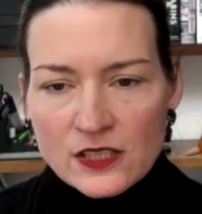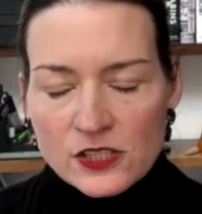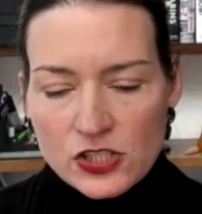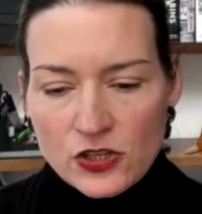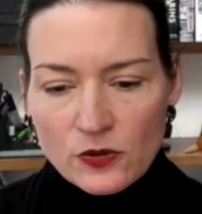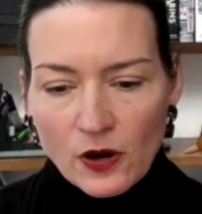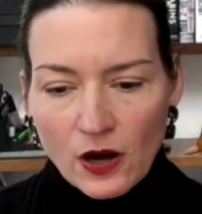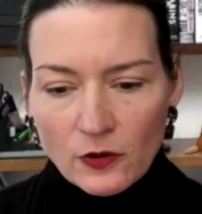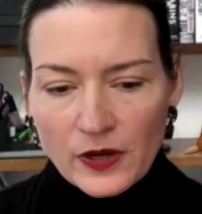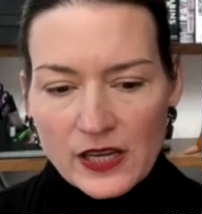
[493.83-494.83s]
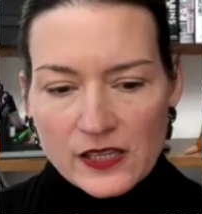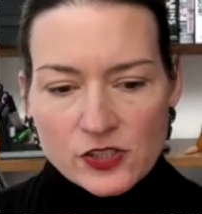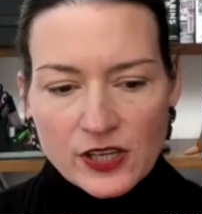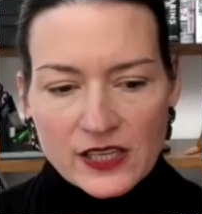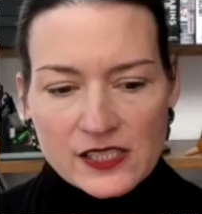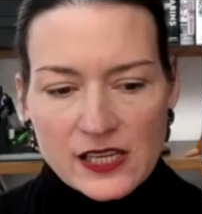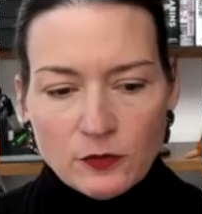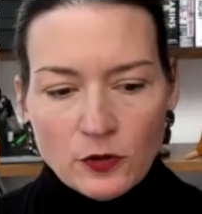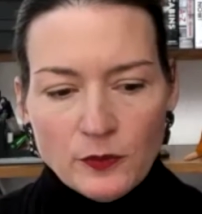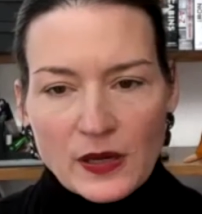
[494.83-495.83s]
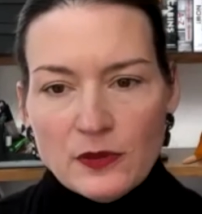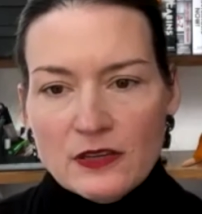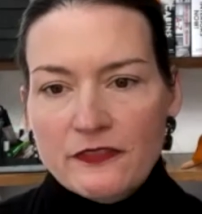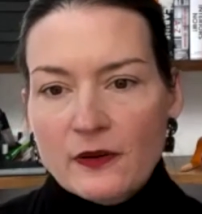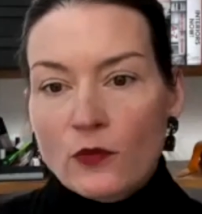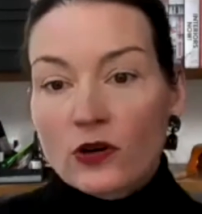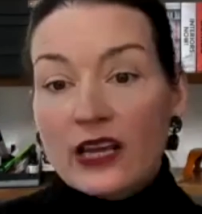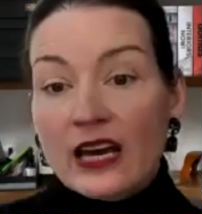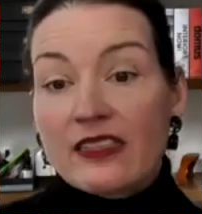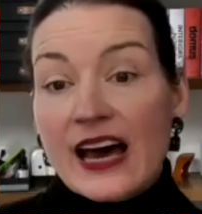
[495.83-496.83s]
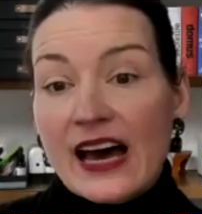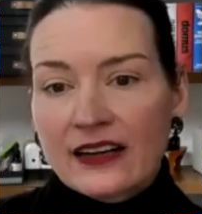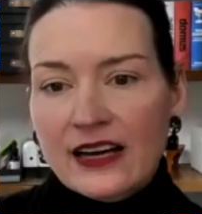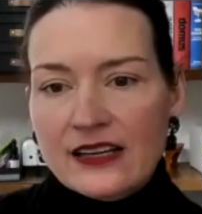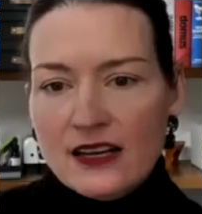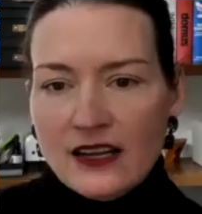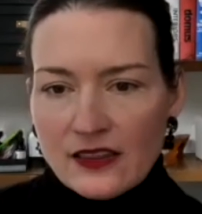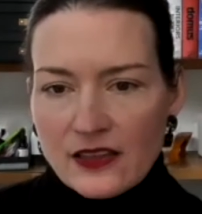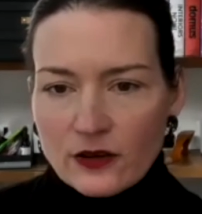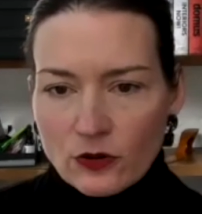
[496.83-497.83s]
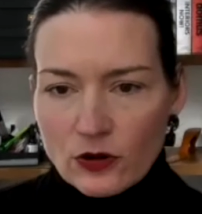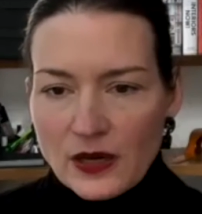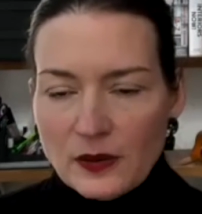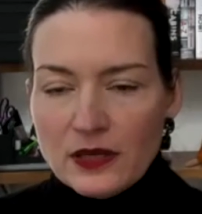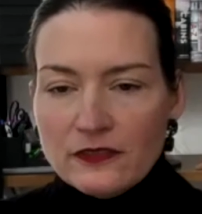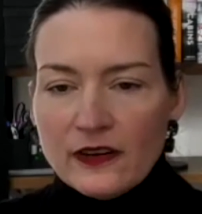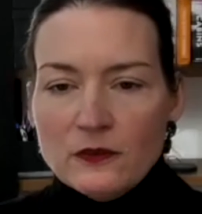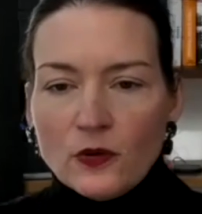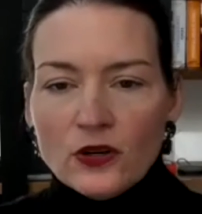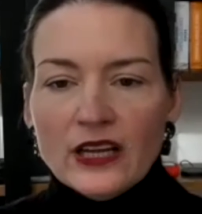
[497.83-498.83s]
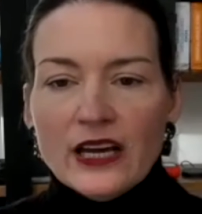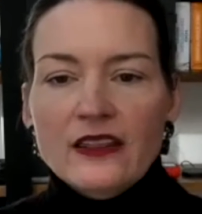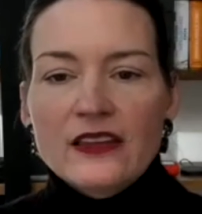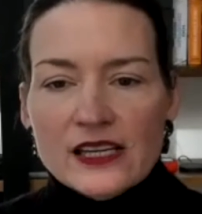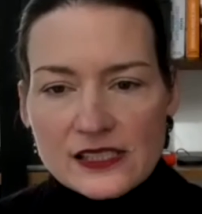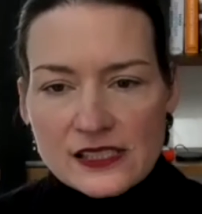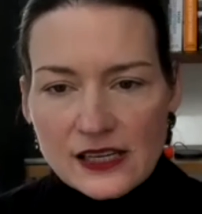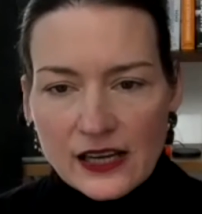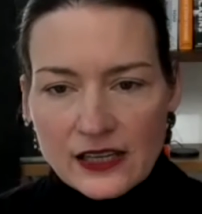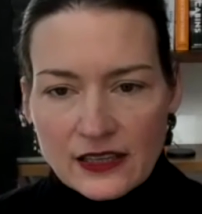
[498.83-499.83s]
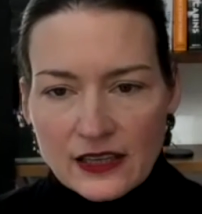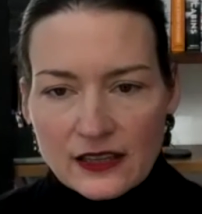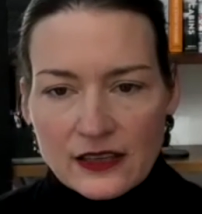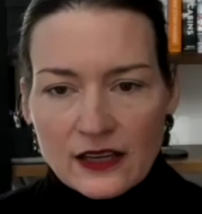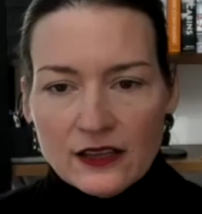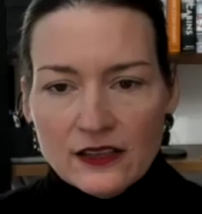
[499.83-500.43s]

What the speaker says: to always try to say, well, maybe if I'm more like that, I can get there. Or maybe if I'm more like this, I can get there.